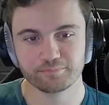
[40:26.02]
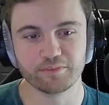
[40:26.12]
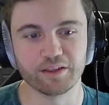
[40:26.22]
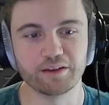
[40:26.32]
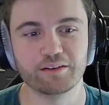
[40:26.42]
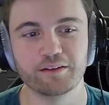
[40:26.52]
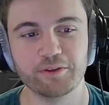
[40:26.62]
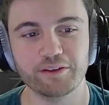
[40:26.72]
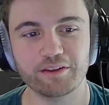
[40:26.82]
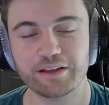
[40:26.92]
Yeah, I
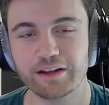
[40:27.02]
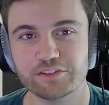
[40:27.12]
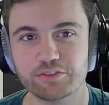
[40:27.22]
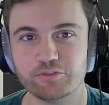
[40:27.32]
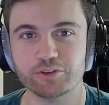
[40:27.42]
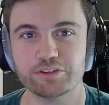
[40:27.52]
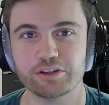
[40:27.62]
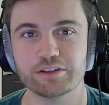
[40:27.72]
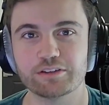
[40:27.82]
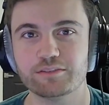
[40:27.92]
mean, it kind of just feels
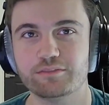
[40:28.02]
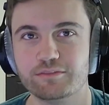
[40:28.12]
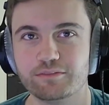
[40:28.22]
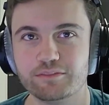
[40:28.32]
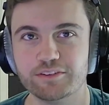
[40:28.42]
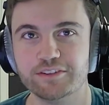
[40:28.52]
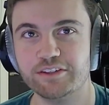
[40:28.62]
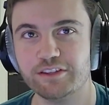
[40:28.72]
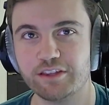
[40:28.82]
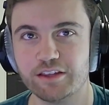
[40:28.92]
like
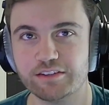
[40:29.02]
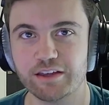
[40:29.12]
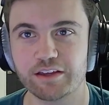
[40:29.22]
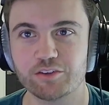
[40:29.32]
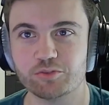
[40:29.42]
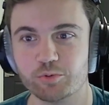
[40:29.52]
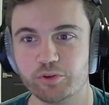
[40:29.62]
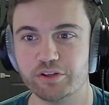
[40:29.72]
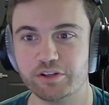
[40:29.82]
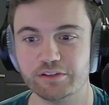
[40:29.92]
ZK Tech is
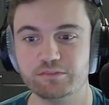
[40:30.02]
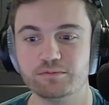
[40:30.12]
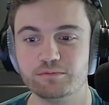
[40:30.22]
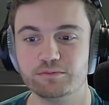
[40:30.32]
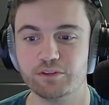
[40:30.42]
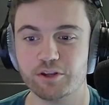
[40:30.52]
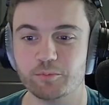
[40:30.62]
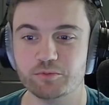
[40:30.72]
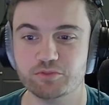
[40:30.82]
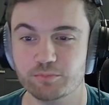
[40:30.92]
really going to,
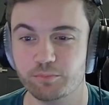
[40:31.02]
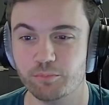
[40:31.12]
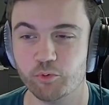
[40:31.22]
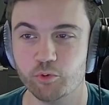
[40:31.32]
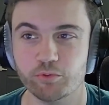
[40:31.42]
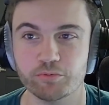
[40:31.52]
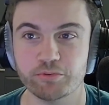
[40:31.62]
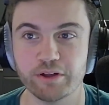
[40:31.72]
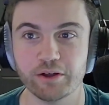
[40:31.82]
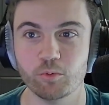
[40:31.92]
move
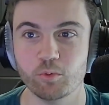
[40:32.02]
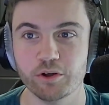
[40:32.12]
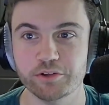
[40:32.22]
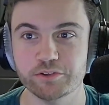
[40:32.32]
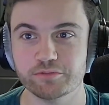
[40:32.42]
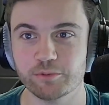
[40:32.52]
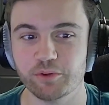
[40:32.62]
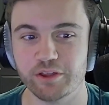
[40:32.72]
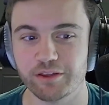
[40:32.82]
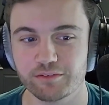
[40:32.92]
L1s from
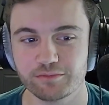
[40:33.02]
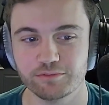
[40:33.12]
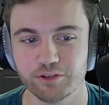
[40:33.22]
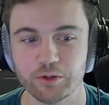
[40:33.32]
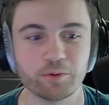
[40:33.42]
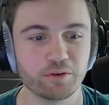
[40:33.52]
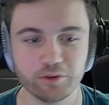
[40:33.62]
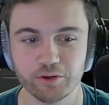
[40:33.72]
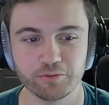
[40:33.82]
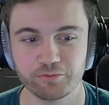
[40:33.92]
like, you
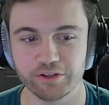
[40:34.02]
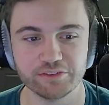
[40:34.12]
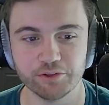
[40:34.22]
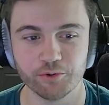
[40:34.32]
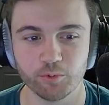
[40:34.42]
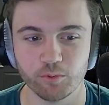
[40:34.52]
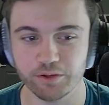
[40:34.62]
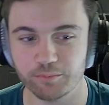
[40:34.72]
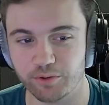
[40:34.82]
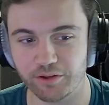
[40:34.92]
hear the phrase 0 to
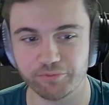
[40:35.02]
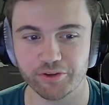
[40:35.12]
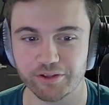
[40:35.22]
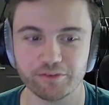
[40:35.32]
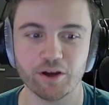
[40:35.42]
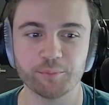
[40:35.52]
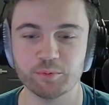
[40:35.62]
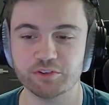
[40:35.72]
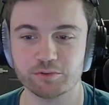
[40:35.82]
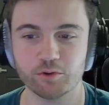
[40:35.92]
1, but I feel like
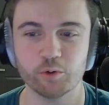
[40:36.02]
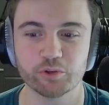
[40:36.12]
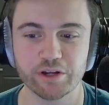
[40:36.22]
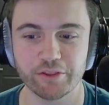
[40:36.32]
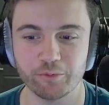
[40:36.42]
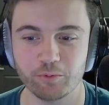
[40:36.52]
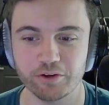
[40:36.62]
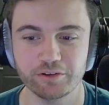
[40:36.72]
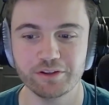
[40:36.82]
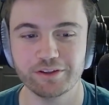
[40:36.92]
optimistic rolls were kind of the
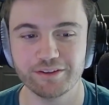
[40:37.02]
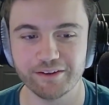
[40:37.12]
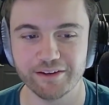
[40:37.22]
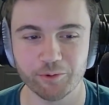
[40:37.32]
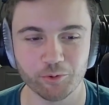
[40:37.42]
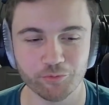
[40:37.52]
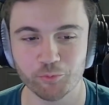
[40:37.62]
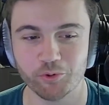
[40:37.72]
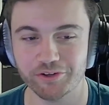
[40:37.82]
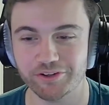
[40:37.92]
1. Now we're going
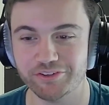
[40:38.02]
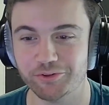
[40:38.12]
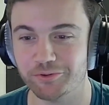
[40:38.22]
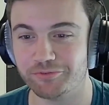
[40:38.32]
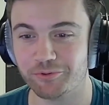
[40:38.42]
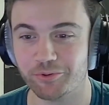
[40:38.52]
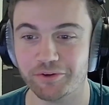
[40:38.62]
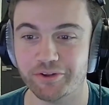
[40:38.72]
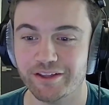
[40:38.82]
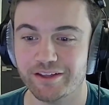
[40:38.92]
from 1 to 2, if you will.